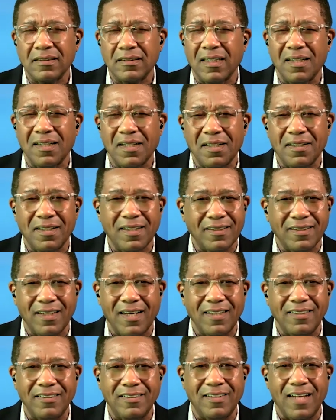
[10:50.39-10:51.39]

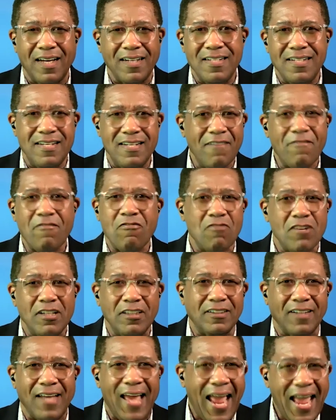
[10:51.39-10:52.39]
a
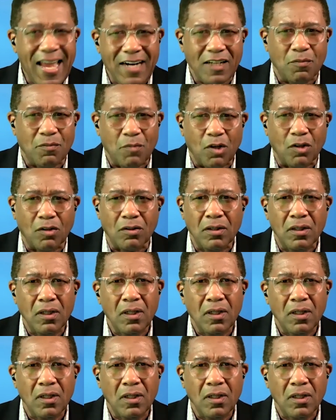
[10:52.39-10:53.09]
different animal.